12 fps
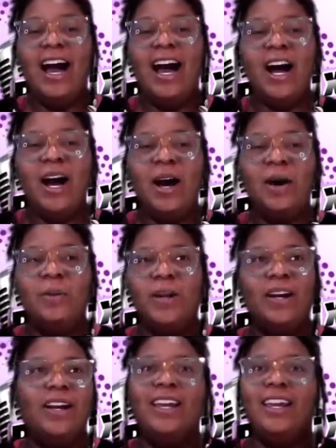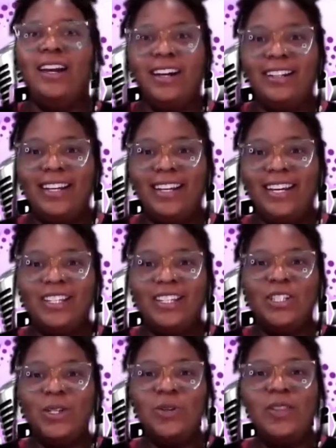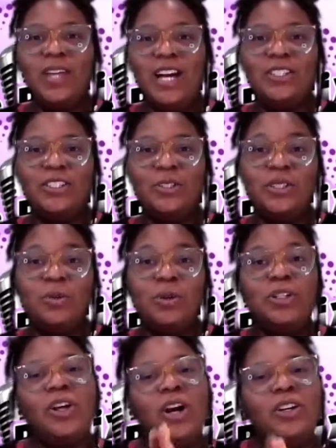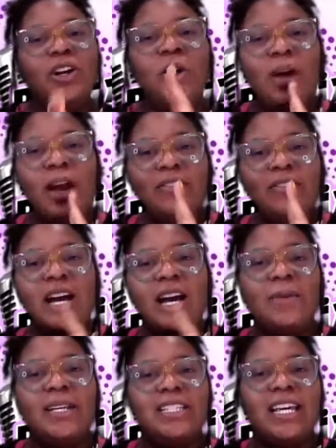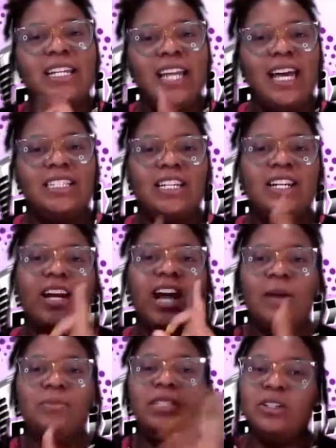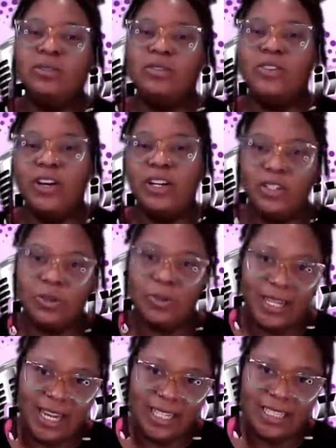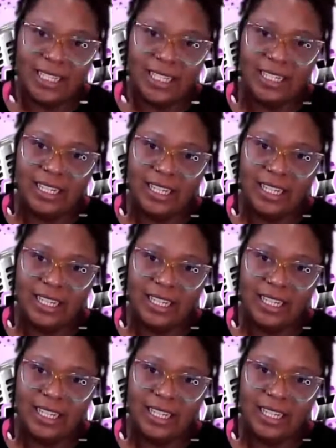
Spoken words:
We are here. Like it is 2021. Do y'all know every time I say last year, I'm still referring to 2019?